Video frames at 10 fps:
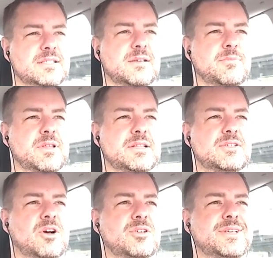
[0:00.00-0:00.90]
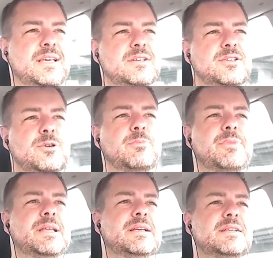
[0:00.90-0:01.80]
something that's called
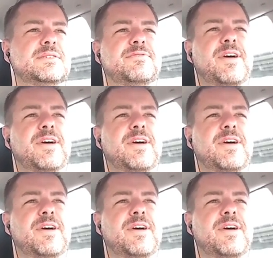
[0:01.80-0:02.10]
intermittent